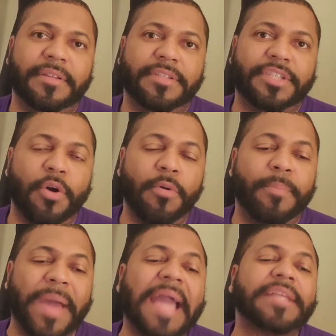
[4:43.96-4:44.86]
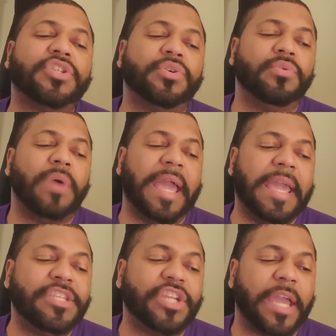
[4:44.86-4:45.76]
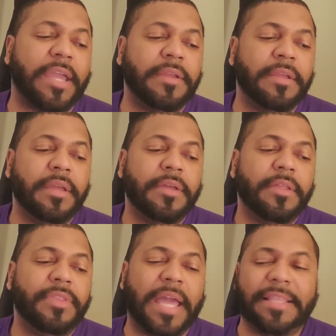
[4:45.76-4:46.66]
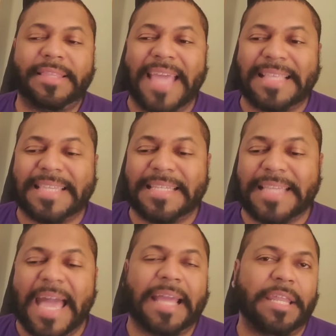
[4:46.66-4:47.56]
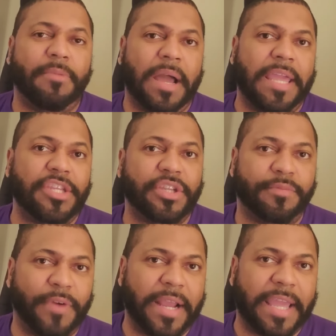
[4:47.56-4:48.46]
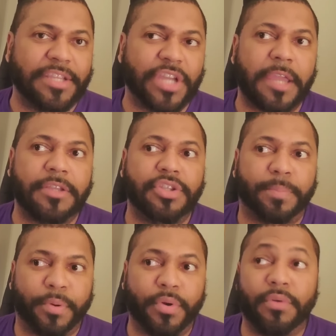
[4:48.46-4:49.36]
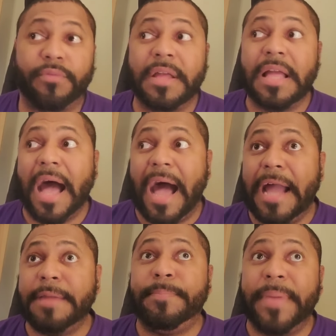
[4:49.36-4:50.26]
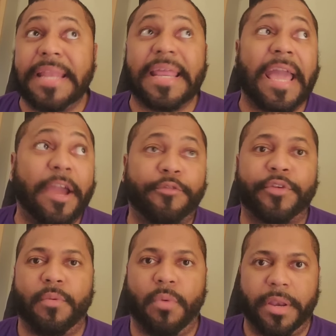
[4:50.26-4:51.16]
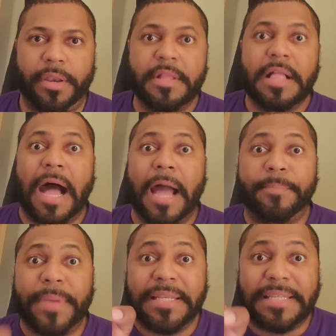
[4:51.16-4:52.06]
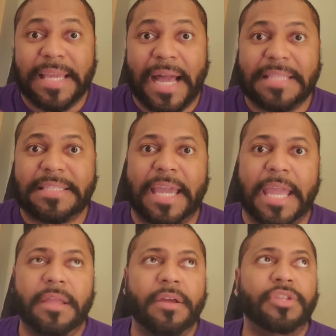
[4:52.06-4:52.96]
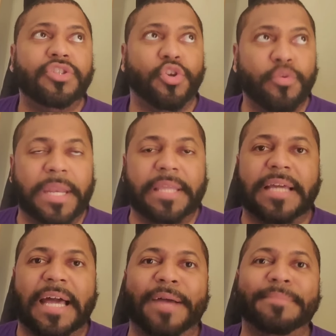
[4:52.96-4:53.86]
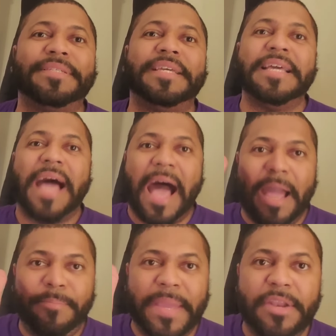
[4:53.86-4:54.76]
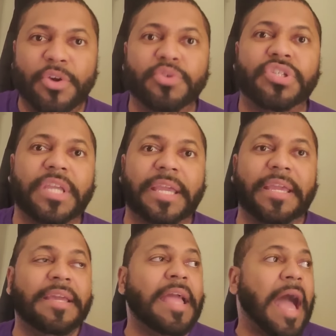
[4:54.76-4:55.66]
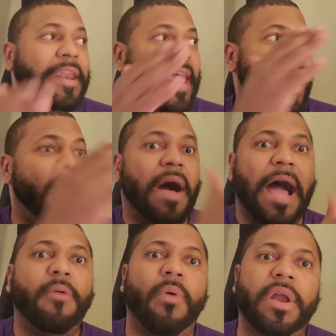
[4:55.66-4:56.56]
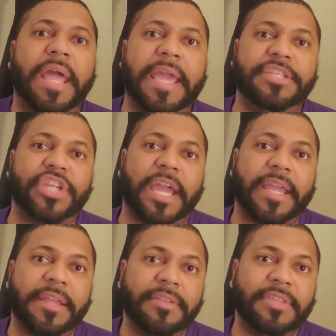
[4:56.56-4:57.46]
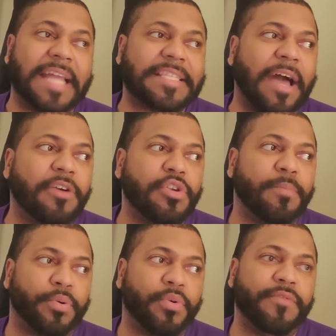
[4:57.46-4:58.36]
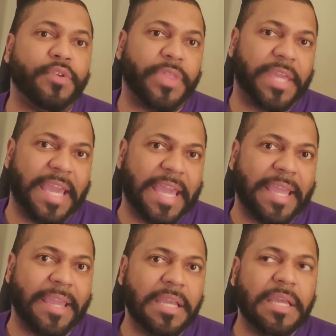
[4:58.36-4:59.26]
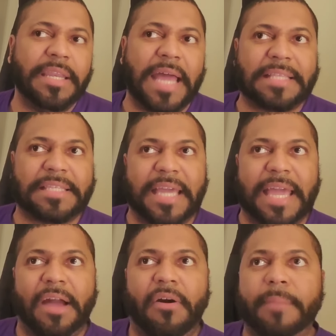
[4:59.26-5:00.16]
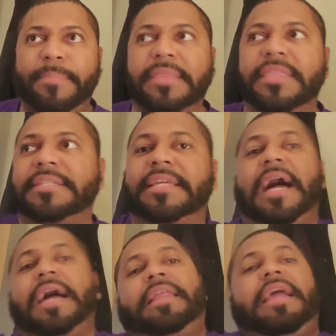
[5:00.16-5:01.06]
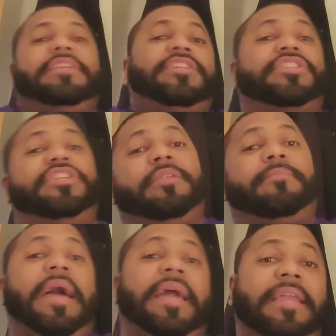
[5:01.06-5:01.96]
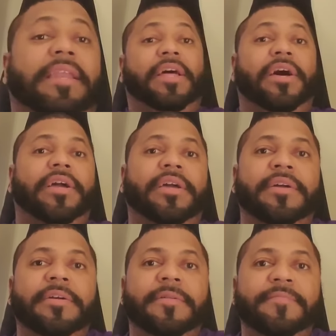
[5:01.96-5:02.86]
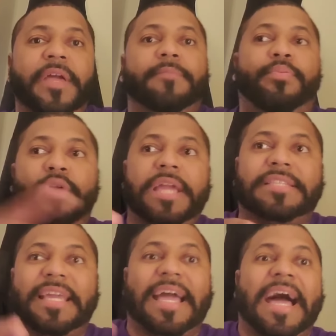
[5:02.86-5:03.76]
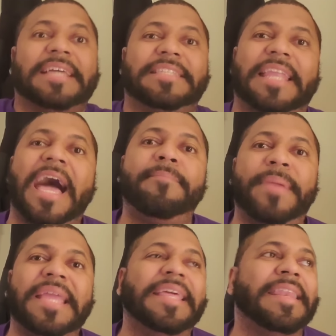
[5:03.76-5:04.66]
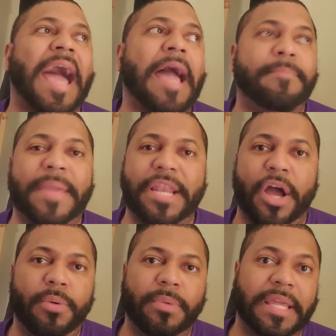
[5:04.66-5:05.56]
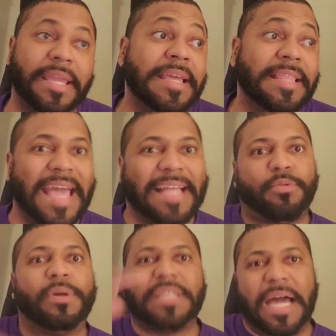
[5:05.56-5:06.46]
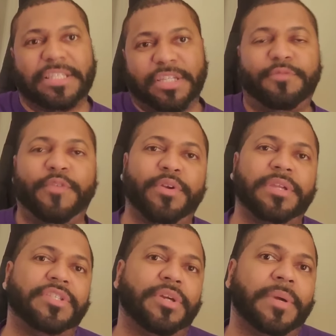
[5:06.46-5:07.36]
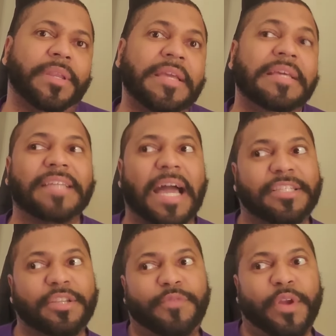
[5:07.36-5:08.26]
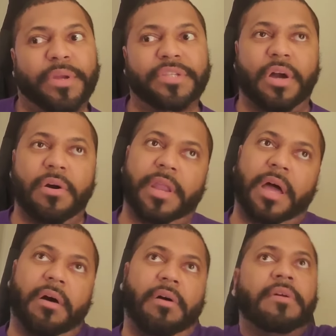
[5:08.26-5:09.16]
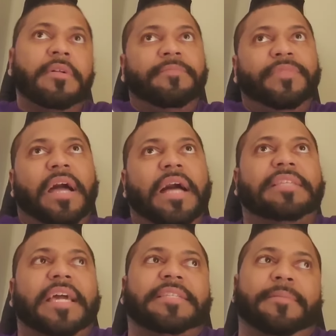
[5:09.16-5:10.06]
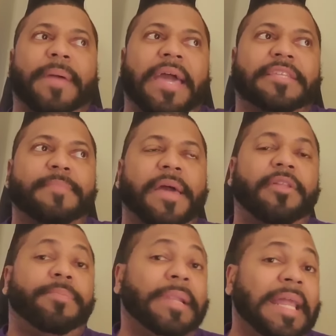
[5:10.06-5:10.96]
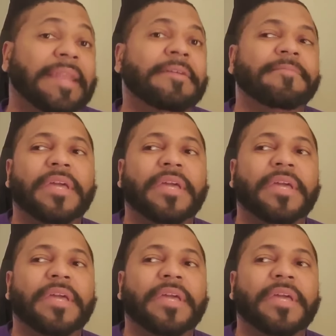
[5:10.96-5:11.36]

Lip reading: So back to AJ. That's exactly why he should fight AJ, to prove I beat everyone. I beat Deontay too many times. I beat Usyk. Now I want AJ. That's how you prove you're the king. Not saying, oh, I beat this guy that I just sit back look and praise the guys that I beat and I beat only. That's what Tyson Fury's doing. Tyson Fury's going, oh, Deontay's the baddest man on the planet.